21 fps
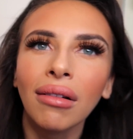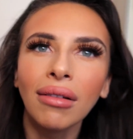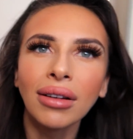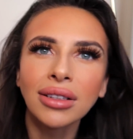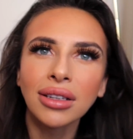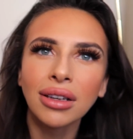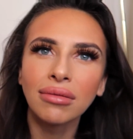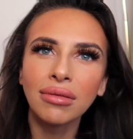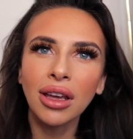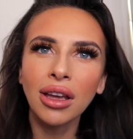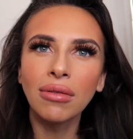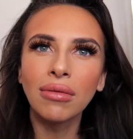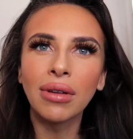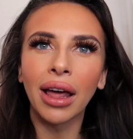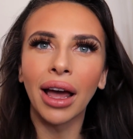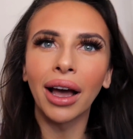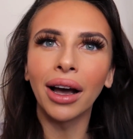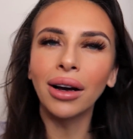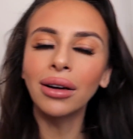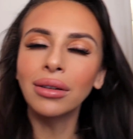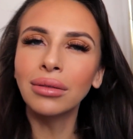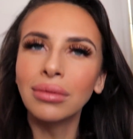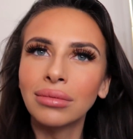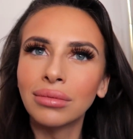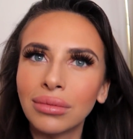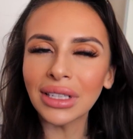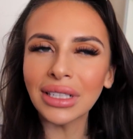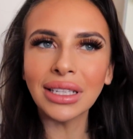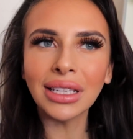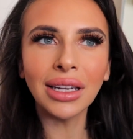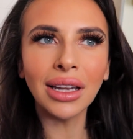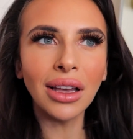Oh, I don't know now.
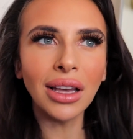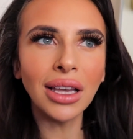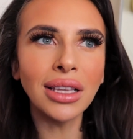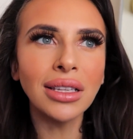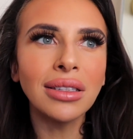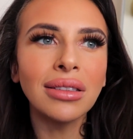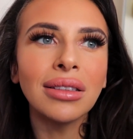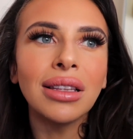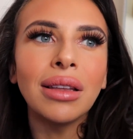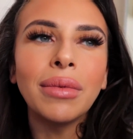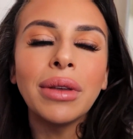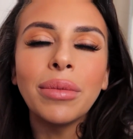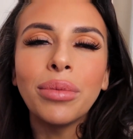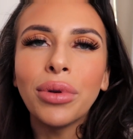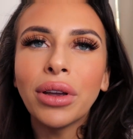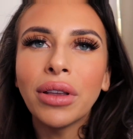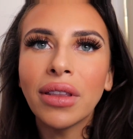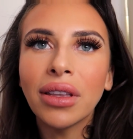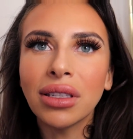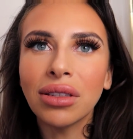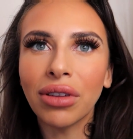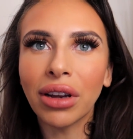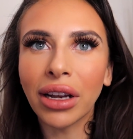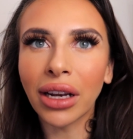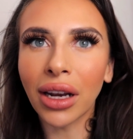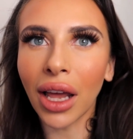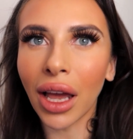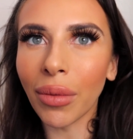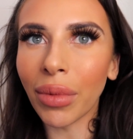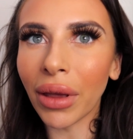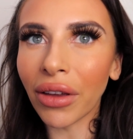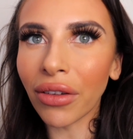Is it nice? Let me bring this ring
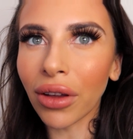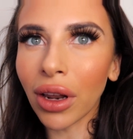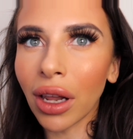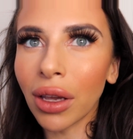light a bit